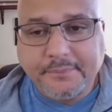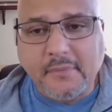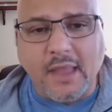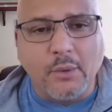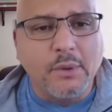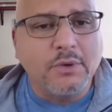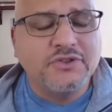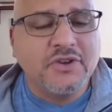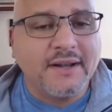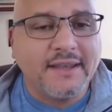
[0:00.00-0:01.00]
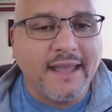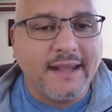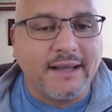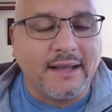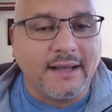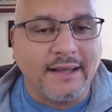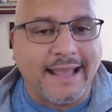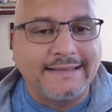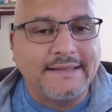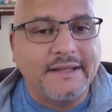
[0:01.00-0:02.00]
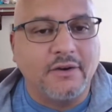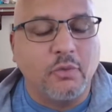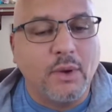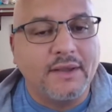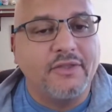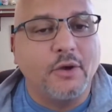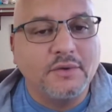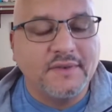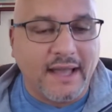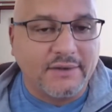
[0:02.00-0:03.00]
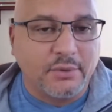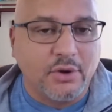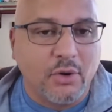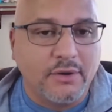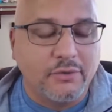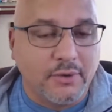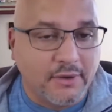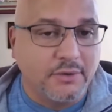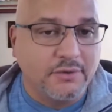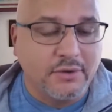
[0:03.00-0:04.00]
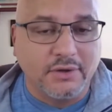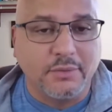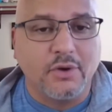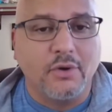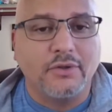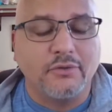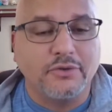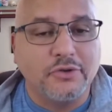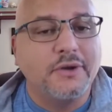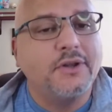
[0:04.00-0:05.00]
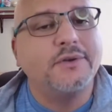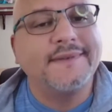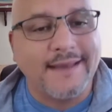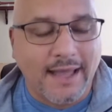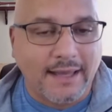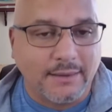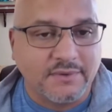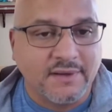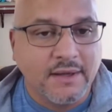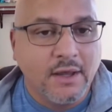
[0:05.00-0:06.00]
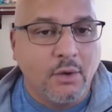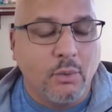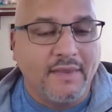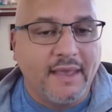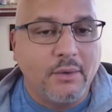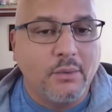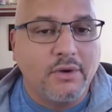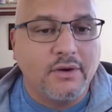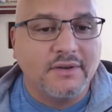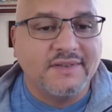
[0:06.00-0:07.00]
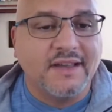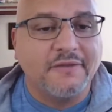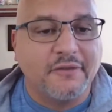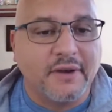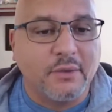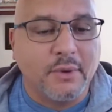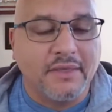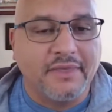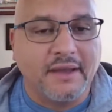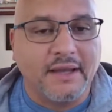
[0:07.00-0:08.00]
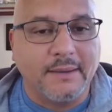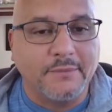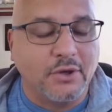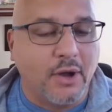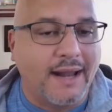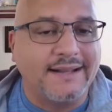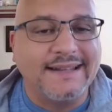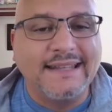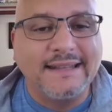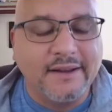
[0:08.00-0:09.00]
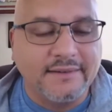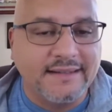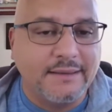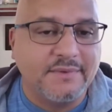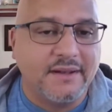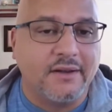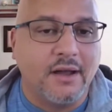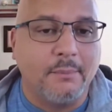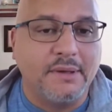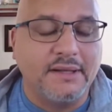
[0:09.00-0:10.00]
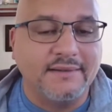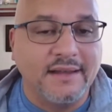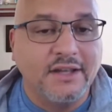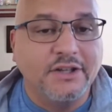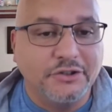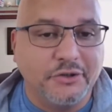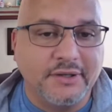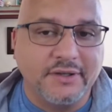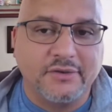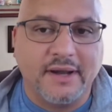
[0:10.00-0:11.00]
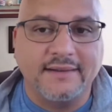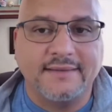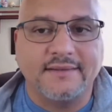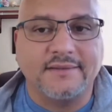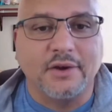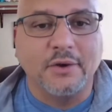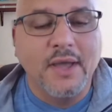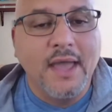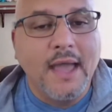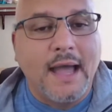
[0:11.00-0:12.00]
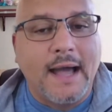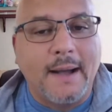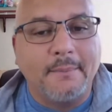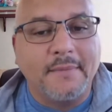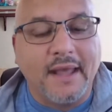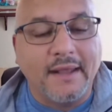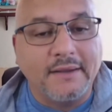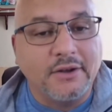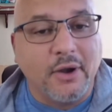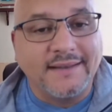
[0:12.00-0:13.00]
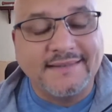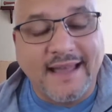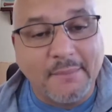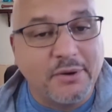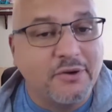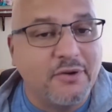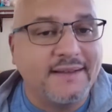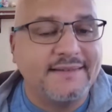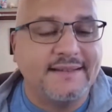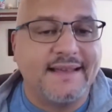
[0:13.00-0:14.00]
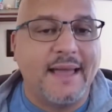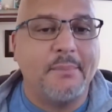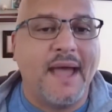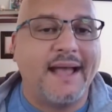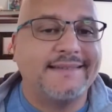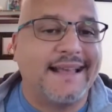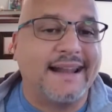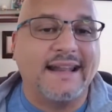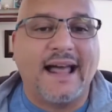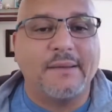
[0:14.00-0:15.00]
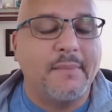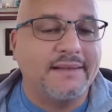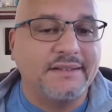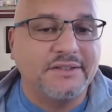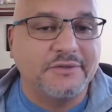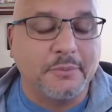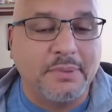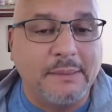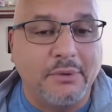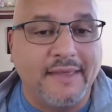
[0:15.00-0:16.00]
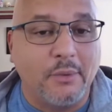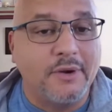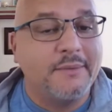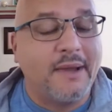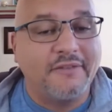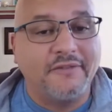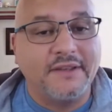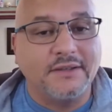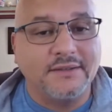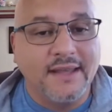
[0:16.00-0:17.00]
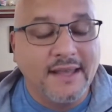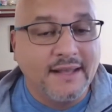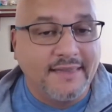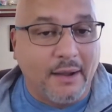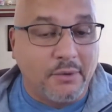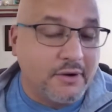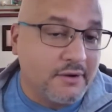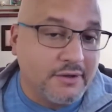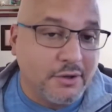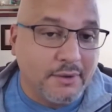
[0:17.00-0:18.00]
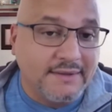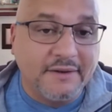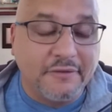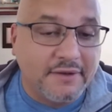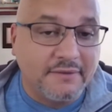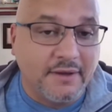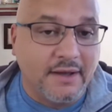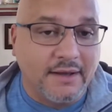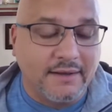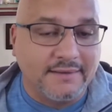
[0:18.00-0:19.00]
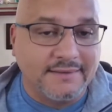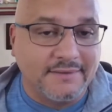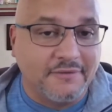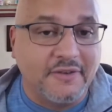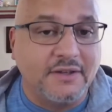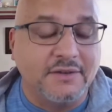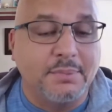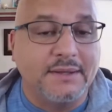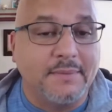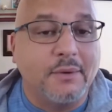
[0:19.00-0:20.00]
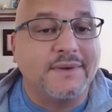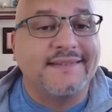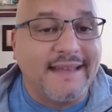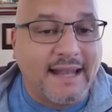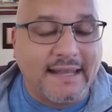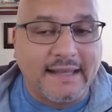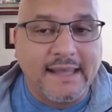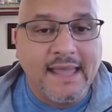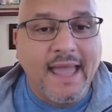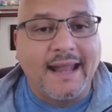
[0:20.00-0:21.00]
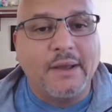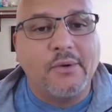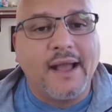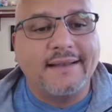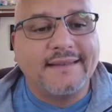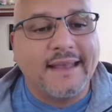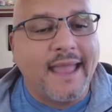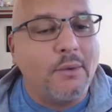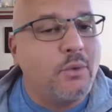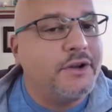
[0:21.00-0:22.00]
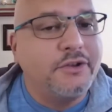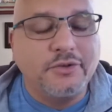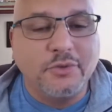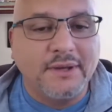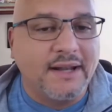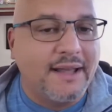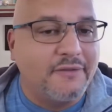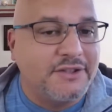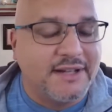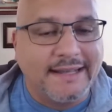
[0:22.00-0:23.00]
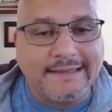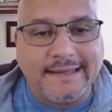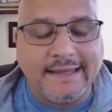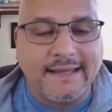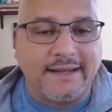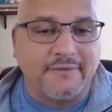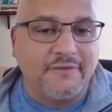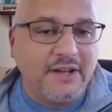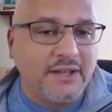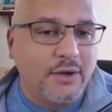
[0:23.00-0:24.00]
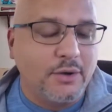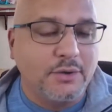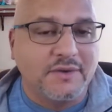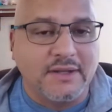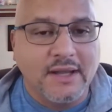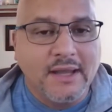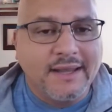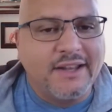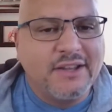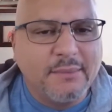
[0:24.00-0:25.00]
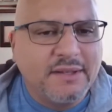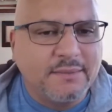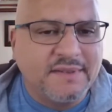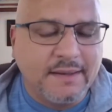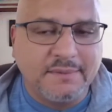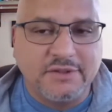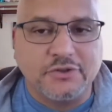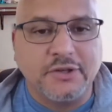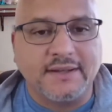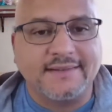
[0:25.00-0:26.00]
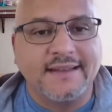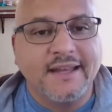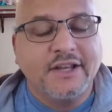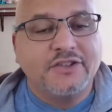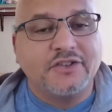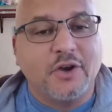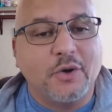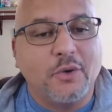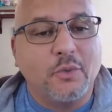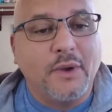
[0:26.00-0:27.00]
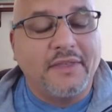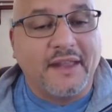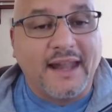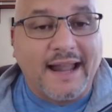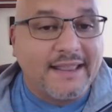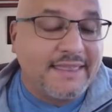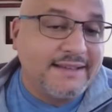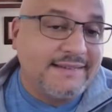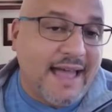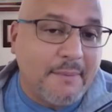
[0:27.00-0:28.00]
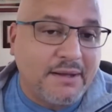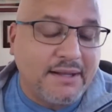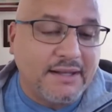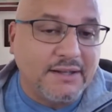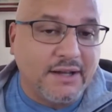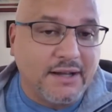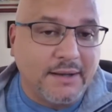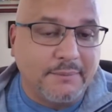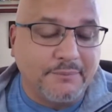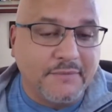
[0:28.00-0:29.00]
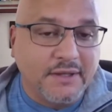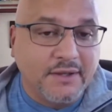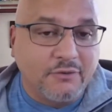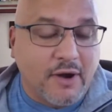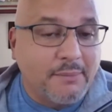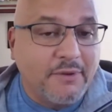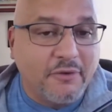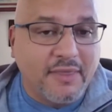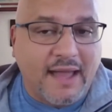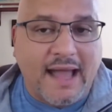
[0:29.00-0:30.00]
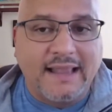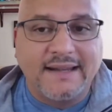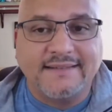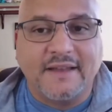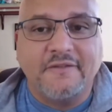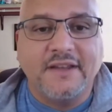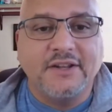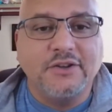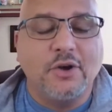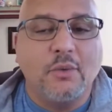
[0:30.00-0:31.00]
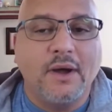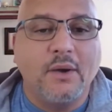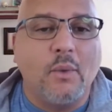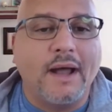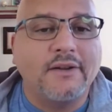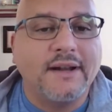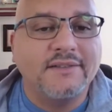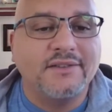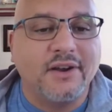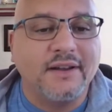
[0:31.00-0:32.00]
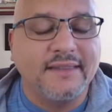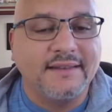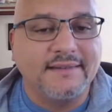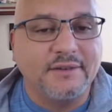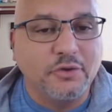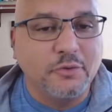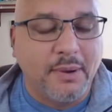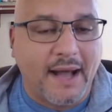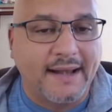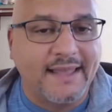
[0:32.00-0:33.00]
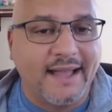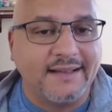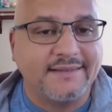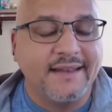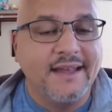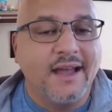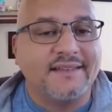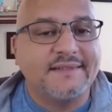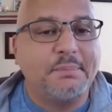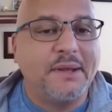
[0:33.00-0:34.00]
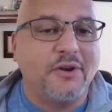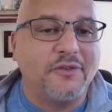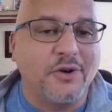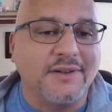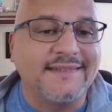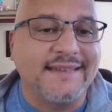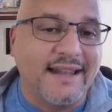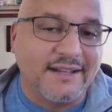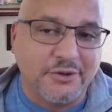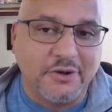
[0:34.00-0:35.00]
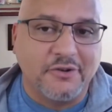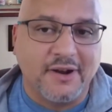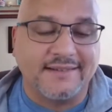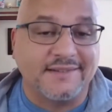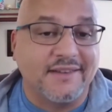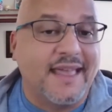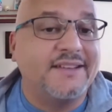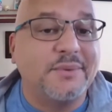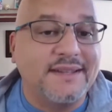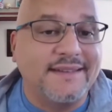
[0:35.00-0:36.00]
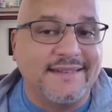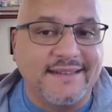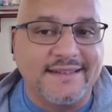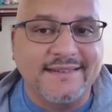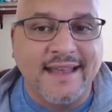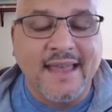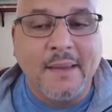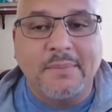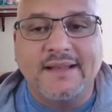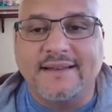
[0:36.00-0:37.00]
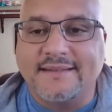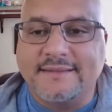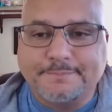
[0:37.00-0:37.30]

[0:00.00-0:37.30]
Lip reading: And we were trying to get an idea of what those guys were going through and those girls were going through during those times when they were suffering with, how to lead their teams and their companies during this crisis. So, as time progressed and time passed, I got a lot of messages from people that were in my field that were, in different fields, but they were selling and they were asking, hey, what are you doing to leverage LinkedIn and videos? And can you give me some tips and tricks? So with a lot of things happening, right before the holidays, I figured, you know what? Why don't I start this new podcast, a spinoff called Selling During Crisis? So that's what this is, because